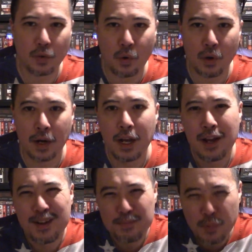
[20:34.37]
or
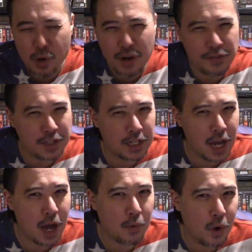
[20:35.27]
more often than
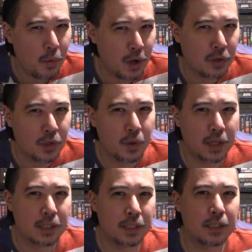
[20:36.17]
not, what we are doing
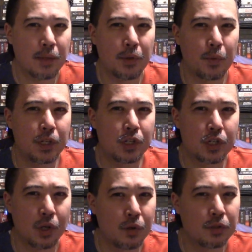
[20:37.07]
is at least something we
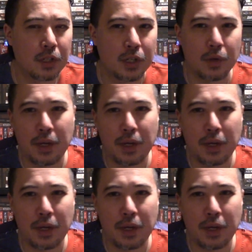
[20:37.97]
chose to do.